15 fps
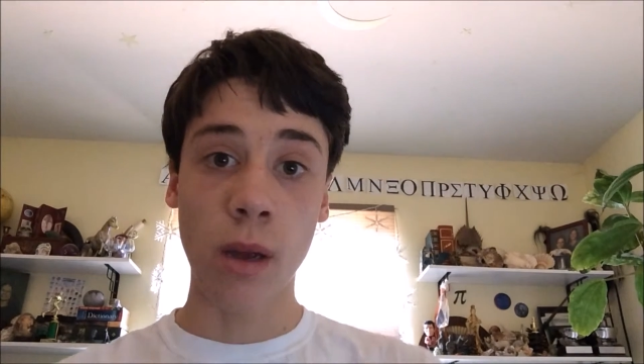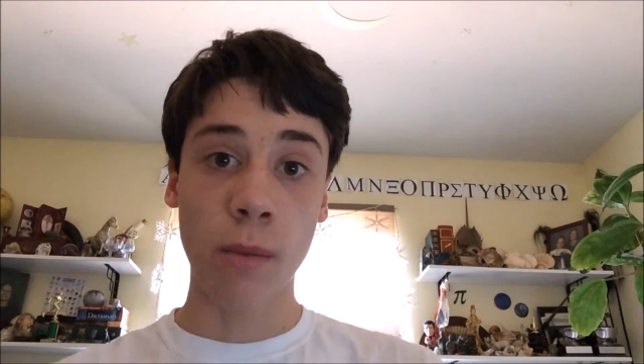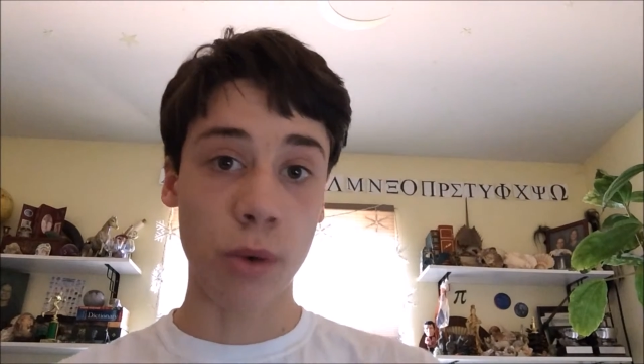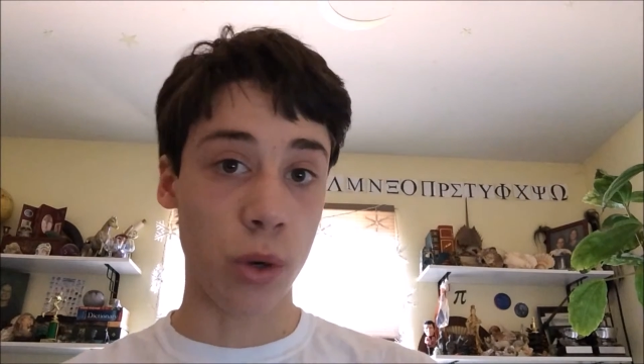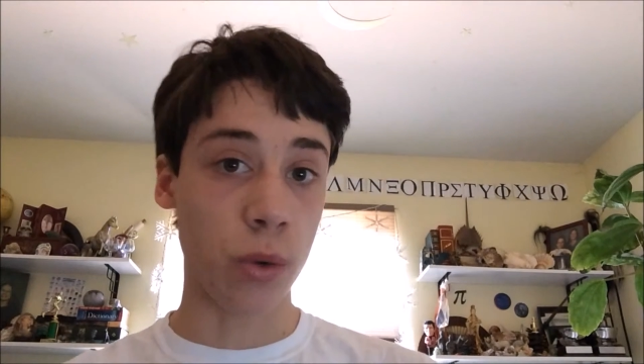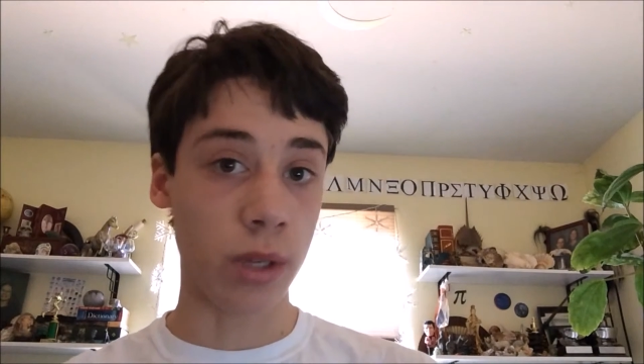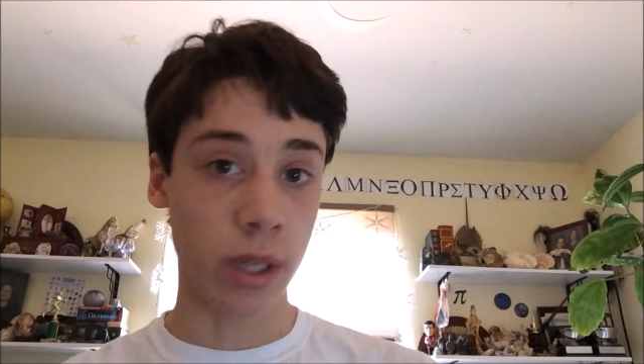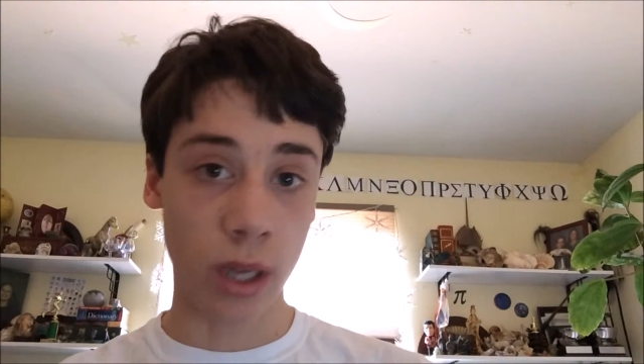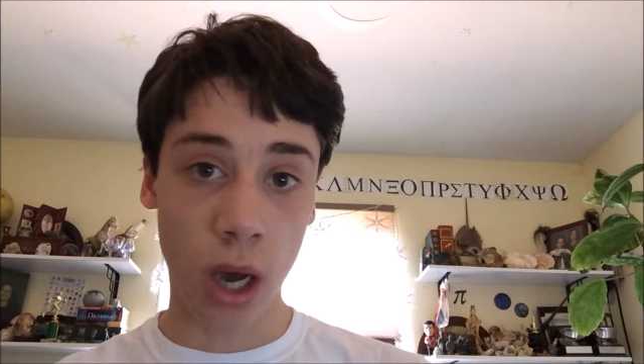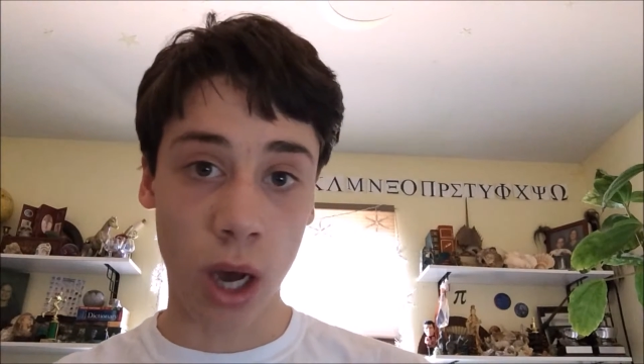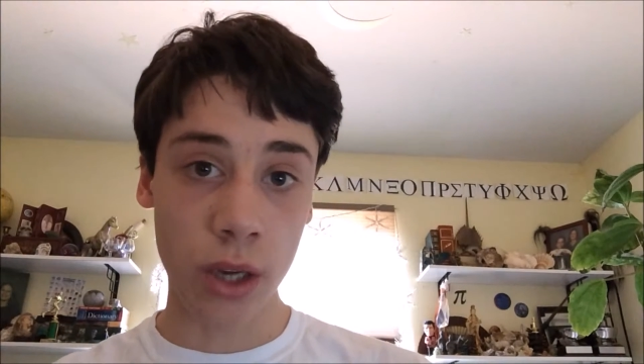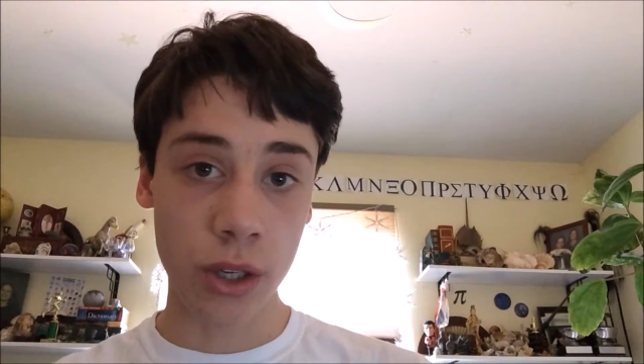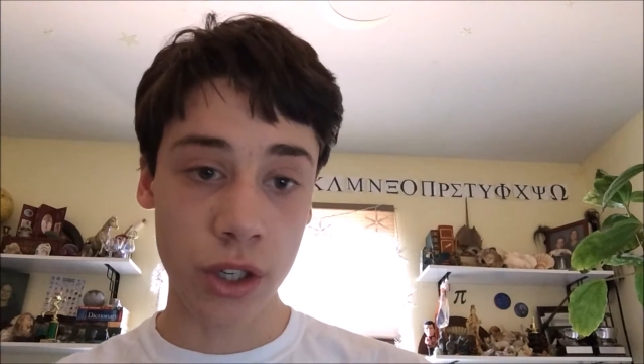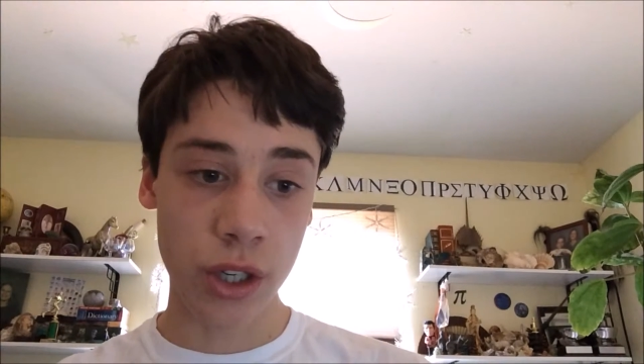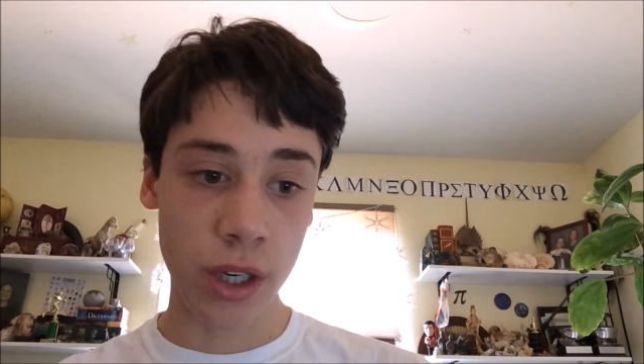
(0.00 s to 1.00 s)
producing
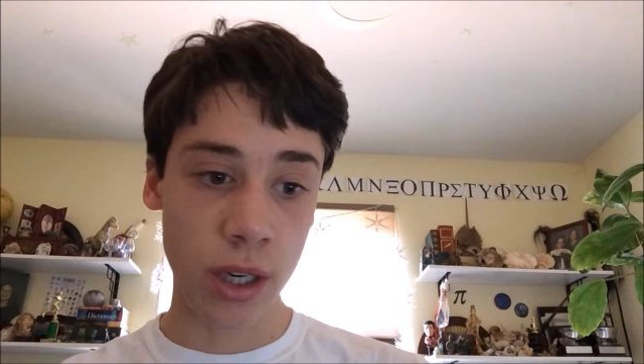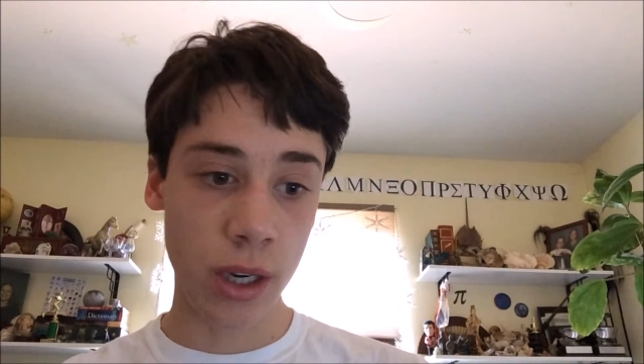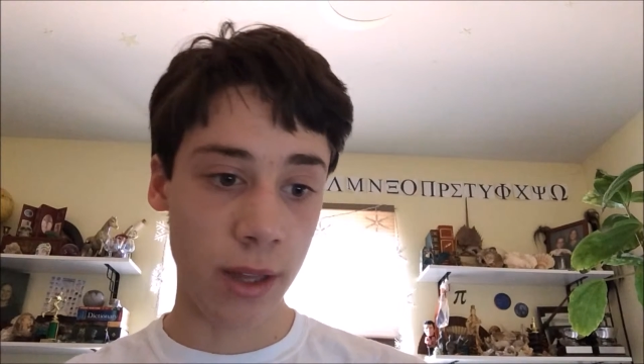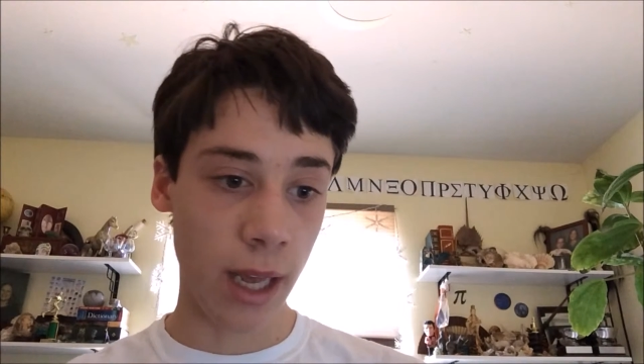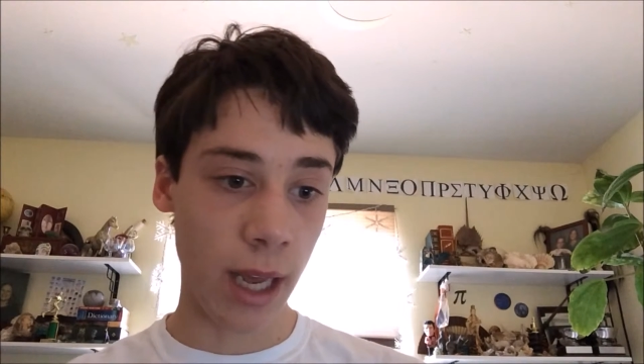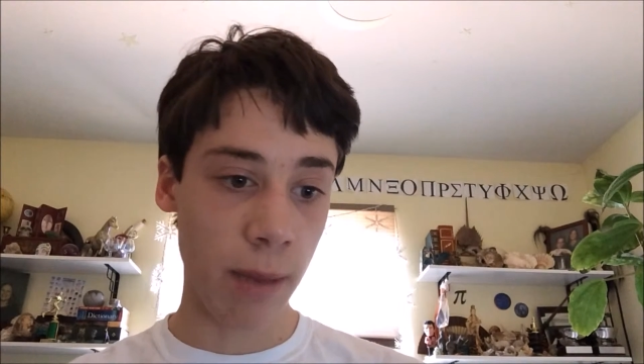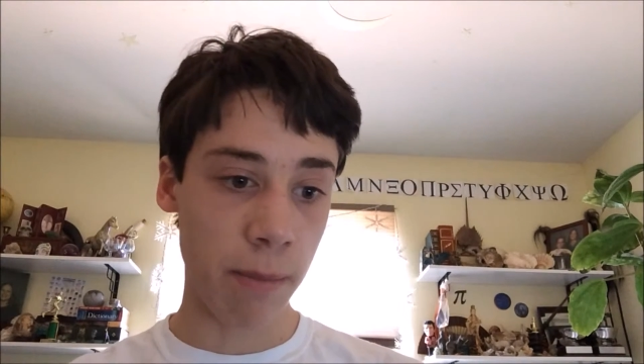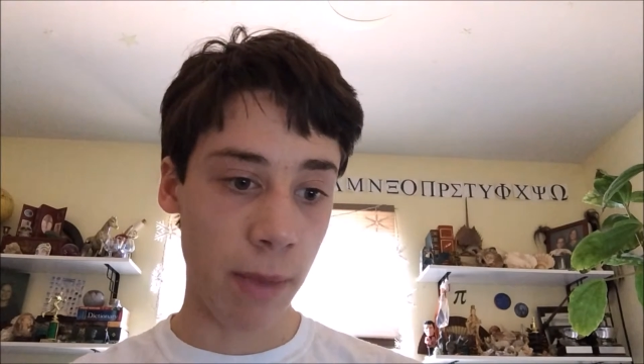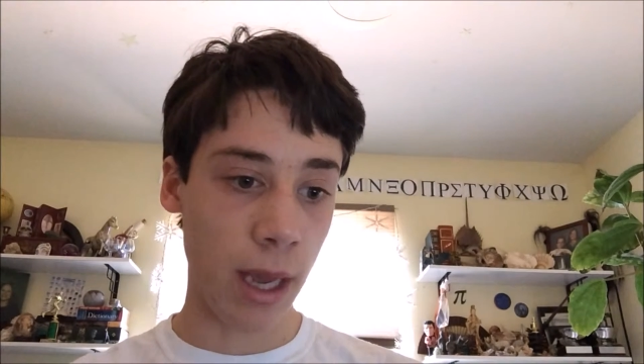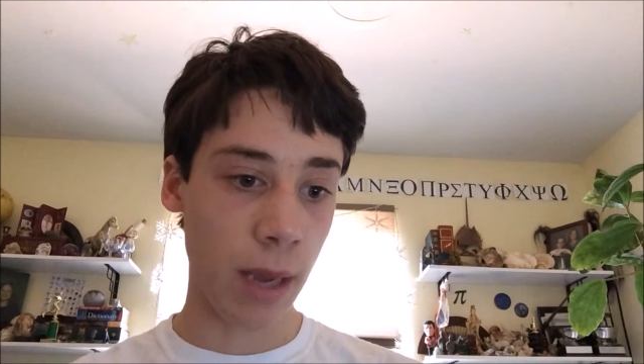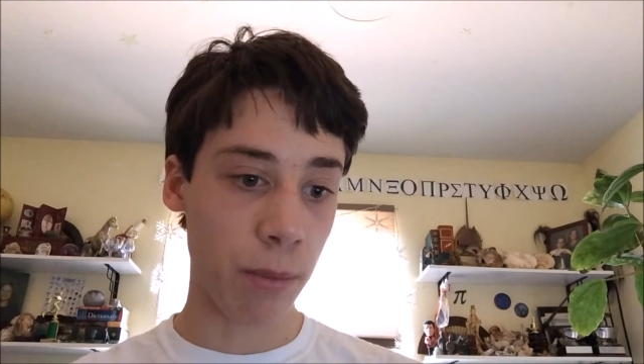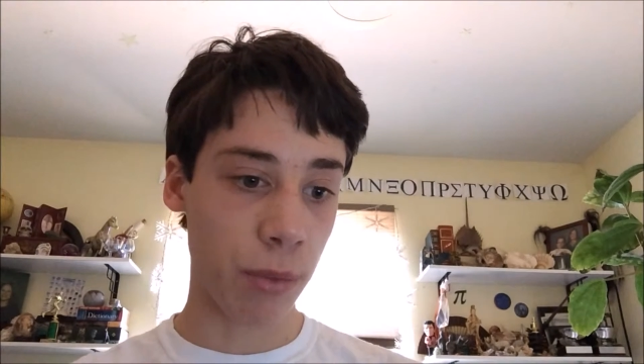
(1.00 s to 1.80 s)
oxygen, they may